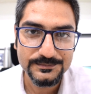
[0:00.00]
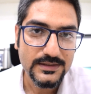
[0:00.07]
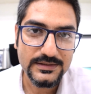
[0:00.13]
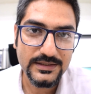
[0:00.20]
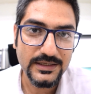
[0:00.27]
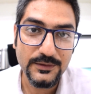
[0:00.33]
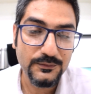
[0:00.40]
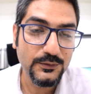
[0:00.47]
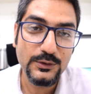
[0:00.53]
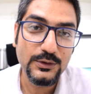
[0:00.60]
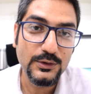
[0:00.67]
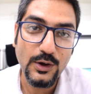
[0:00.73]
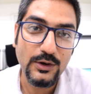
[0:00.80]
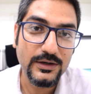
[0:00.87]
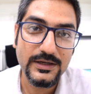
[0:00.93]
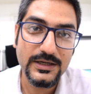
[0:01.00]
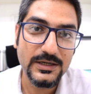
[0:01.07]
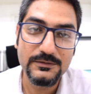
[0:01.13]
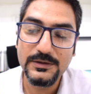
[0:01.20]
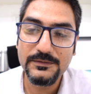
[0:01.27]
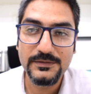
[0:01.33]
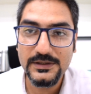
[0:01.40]
See, if you will not
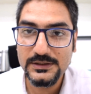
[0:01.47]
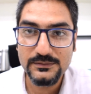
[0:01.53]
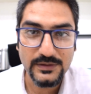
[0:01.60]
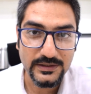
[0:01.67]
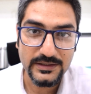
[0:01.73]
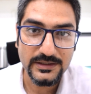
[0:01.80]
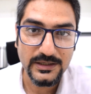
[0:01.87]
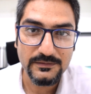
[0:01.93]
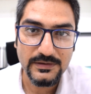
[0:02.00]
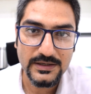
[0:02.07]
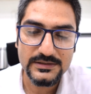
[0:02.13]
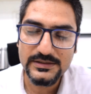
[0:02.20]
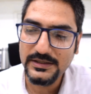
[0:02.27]
recover fees well in advance,